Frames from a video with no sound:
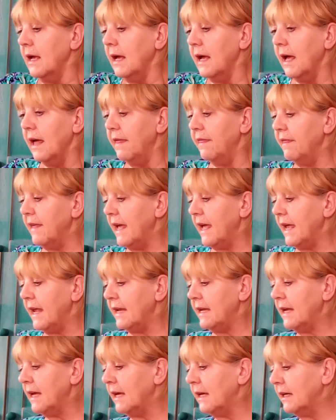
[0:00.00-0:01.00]
And
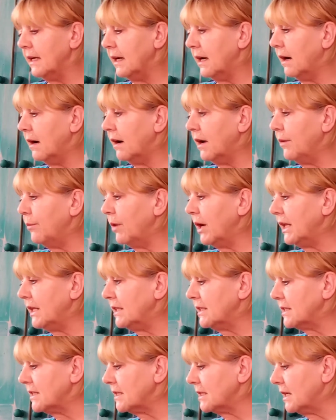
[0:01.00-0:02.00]
then I went
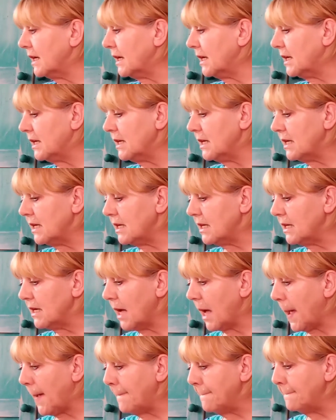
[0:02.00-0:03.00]
uh,
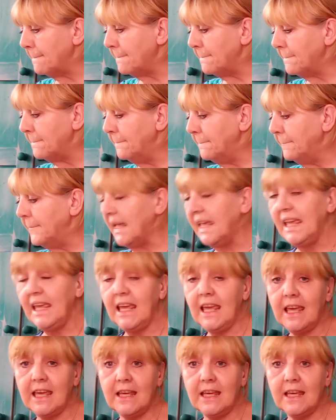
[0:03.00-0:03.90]
big